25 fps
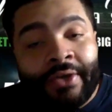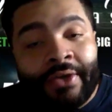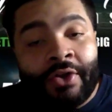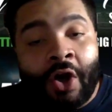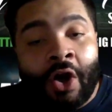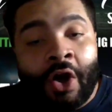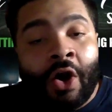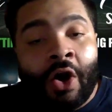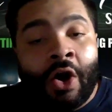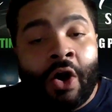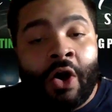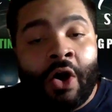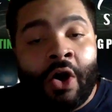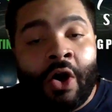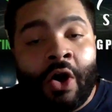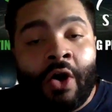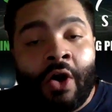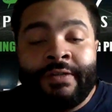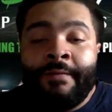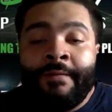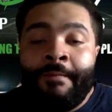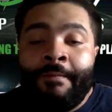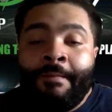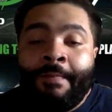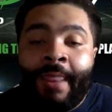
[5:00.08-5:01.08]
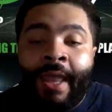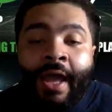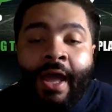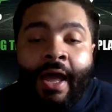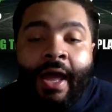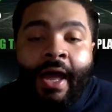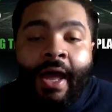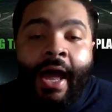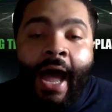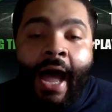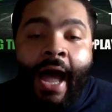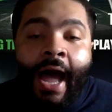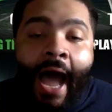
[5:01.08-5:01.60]
dogs.
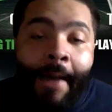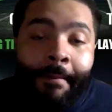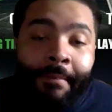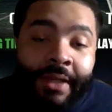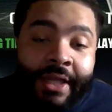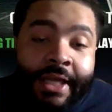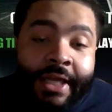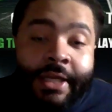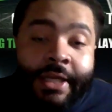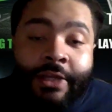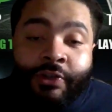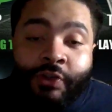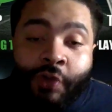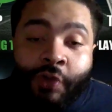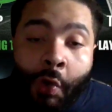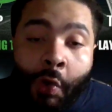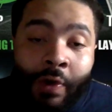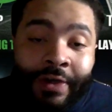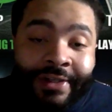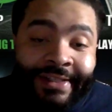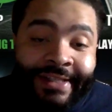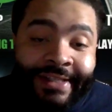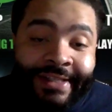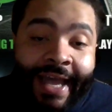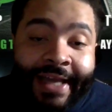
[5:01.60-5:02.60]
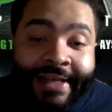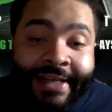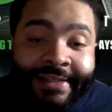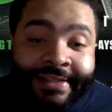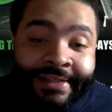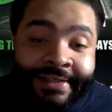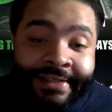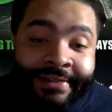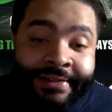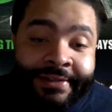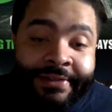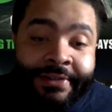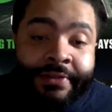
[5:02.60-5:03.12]
I'm leaning towards
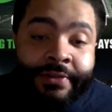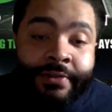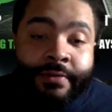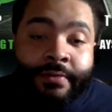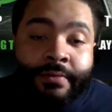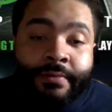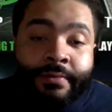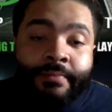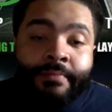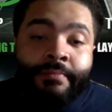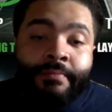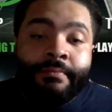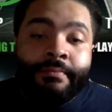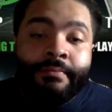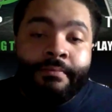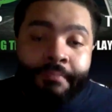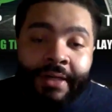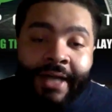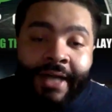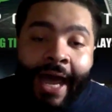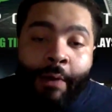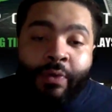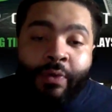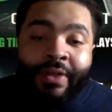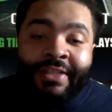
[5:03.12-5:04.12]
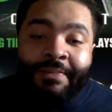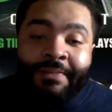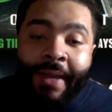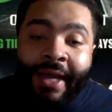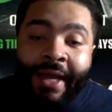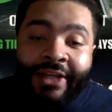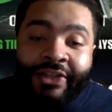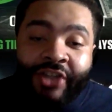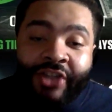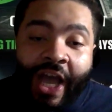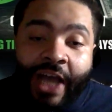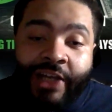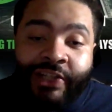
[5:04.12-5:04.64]
Texans, but I
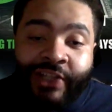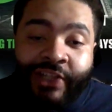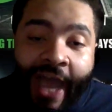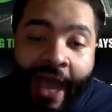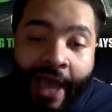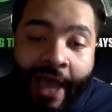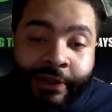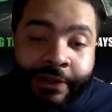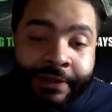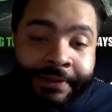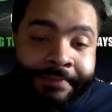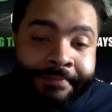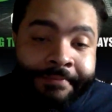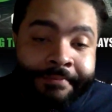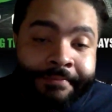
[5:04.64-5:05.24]
respect Josh Allen.